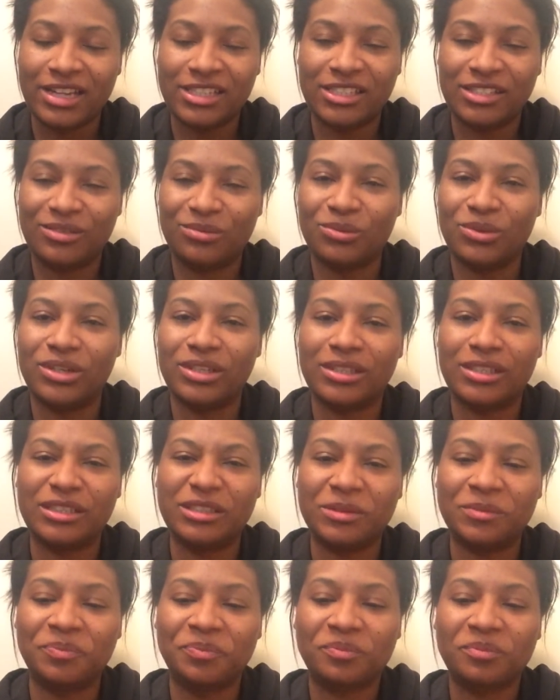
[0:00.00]
I just wanted
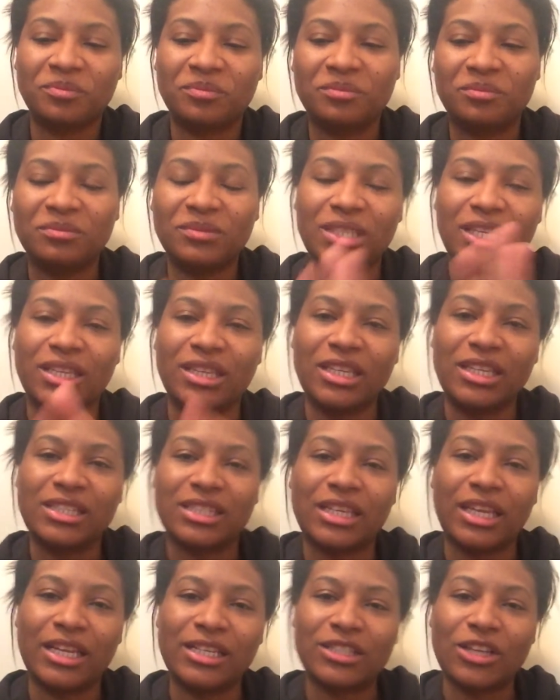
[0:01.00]
to get these
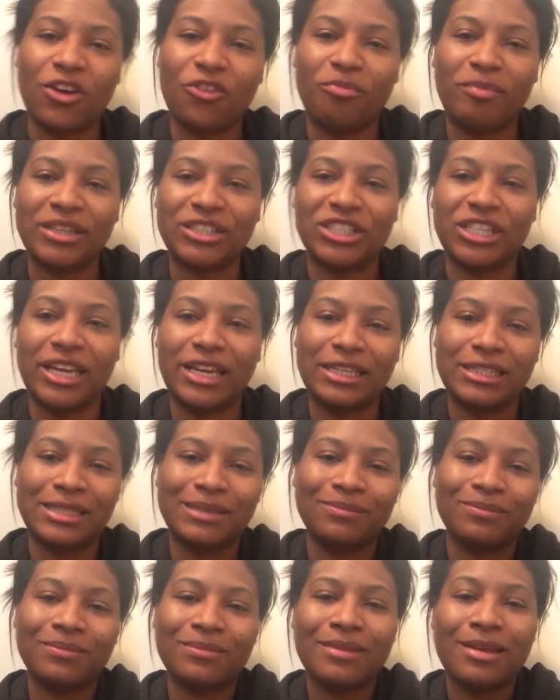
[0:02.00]
things off my chest.